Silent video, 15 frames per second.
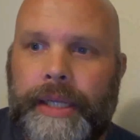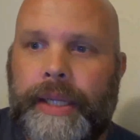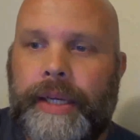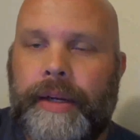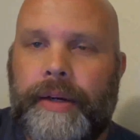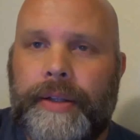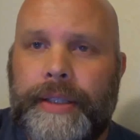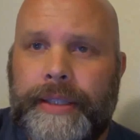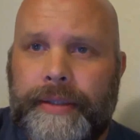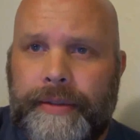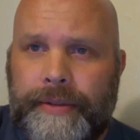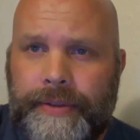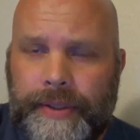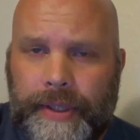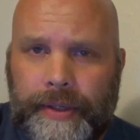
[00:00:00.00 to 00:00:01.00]
and then
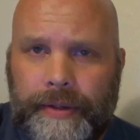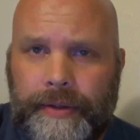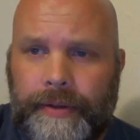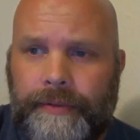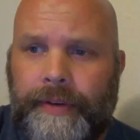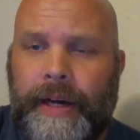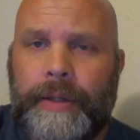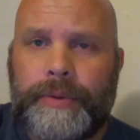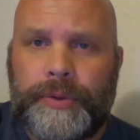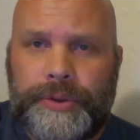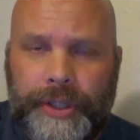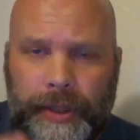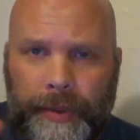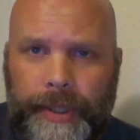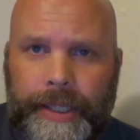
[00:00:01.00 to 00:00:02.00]
the files will
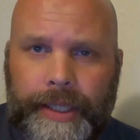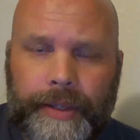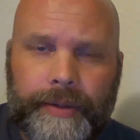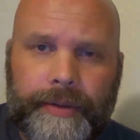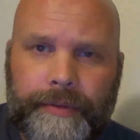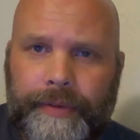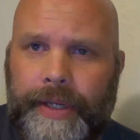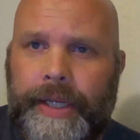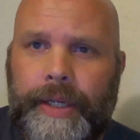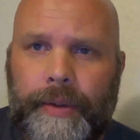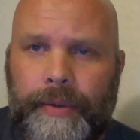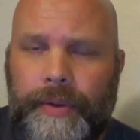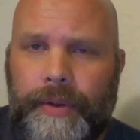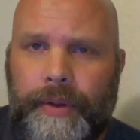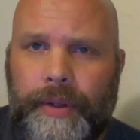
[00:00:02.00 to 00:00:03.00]
generate in there: the
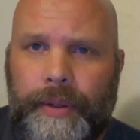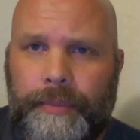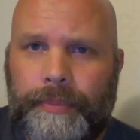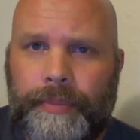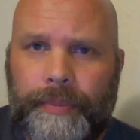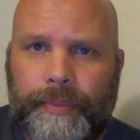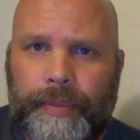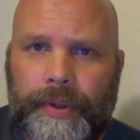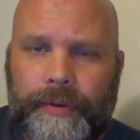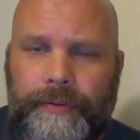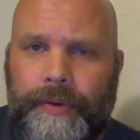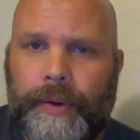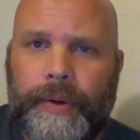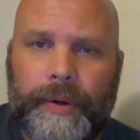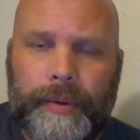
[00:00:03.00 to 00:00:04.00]
video, the
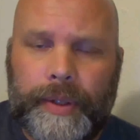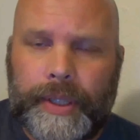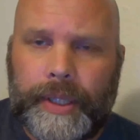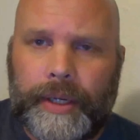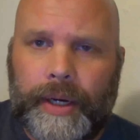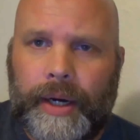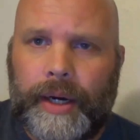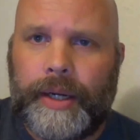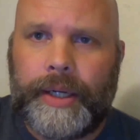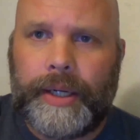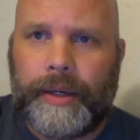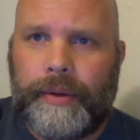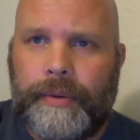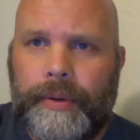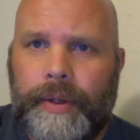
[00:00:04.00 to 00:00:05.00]
photo, and the
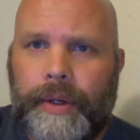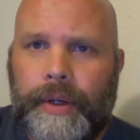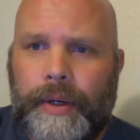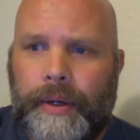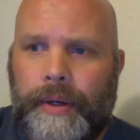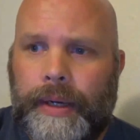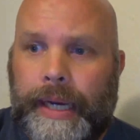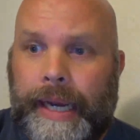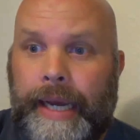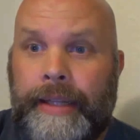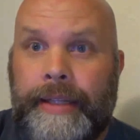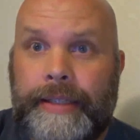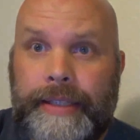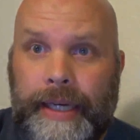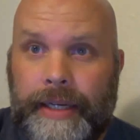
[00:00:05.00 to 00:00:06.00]
audio,
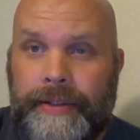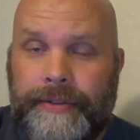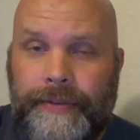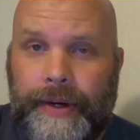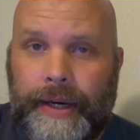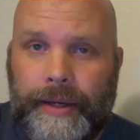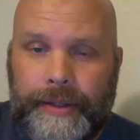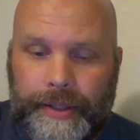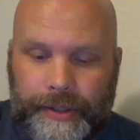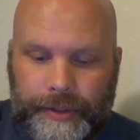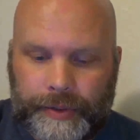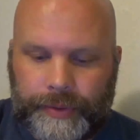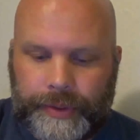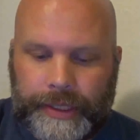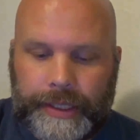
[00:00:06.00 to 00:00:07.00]
and the text file that
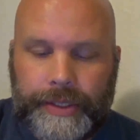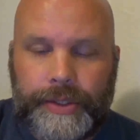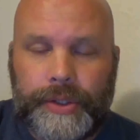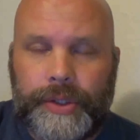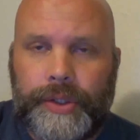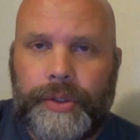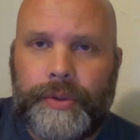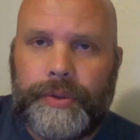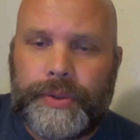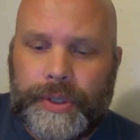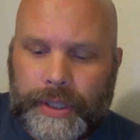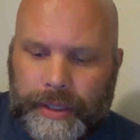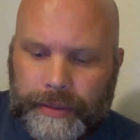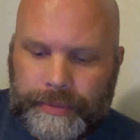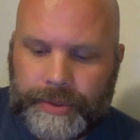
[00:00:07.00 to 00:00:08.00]
you'll need to use
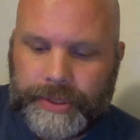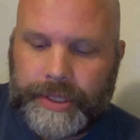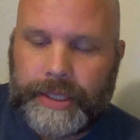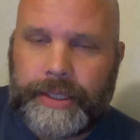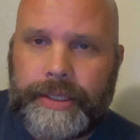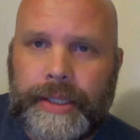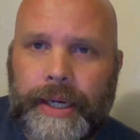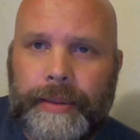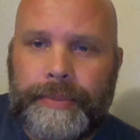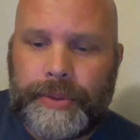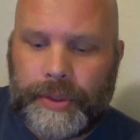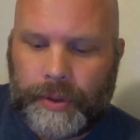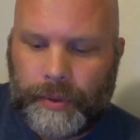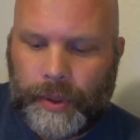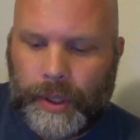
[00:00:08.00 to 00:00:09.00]
to set the time.
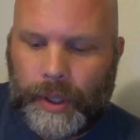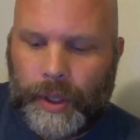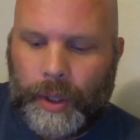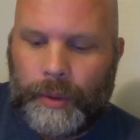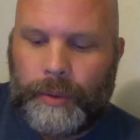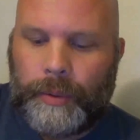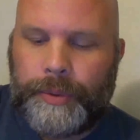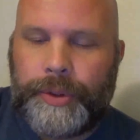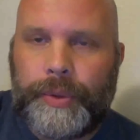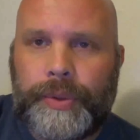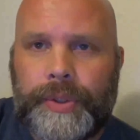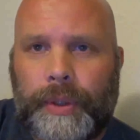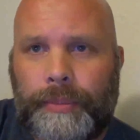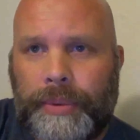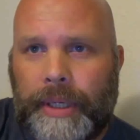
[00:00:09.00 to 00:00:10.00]
So what we'll do
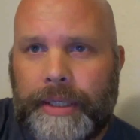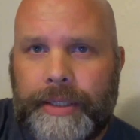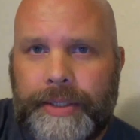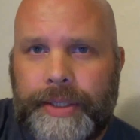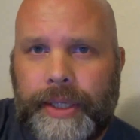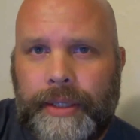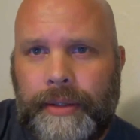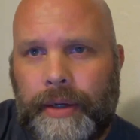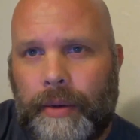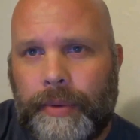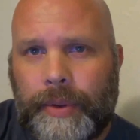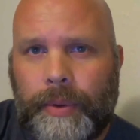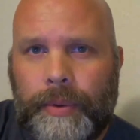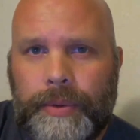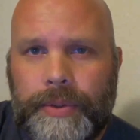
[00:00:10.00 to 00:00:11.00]
is I'll plug this in, I'll
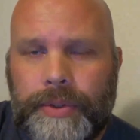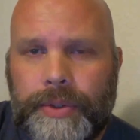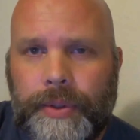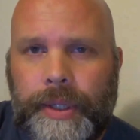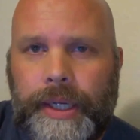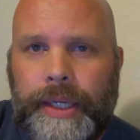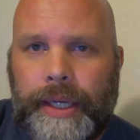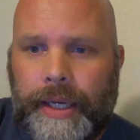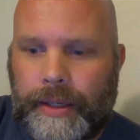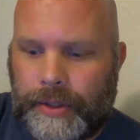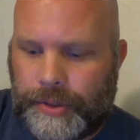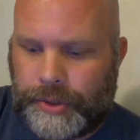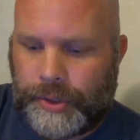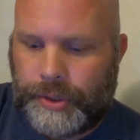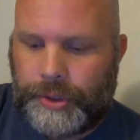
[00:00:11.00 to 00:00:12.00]
record the screen, and
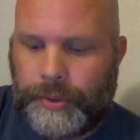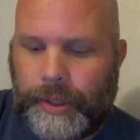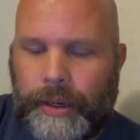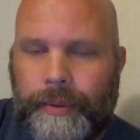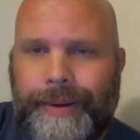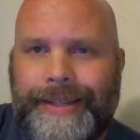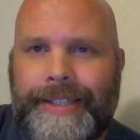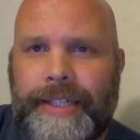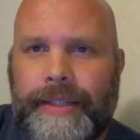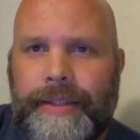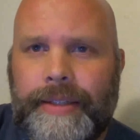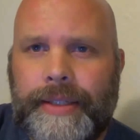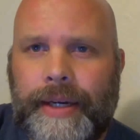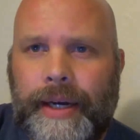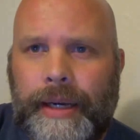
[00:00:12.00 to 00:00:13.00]
I'll show you how I set
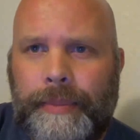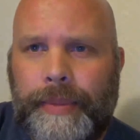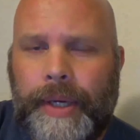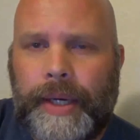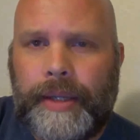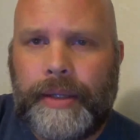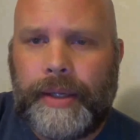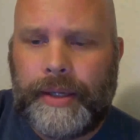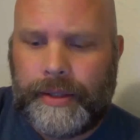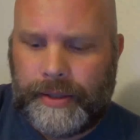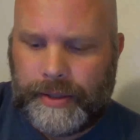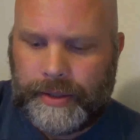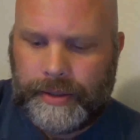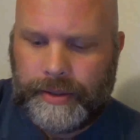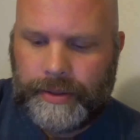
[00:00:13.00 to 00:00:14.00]
the time, and
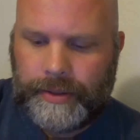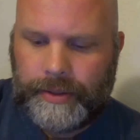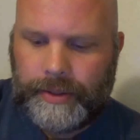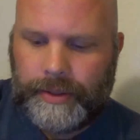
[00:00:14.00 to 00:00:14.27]
then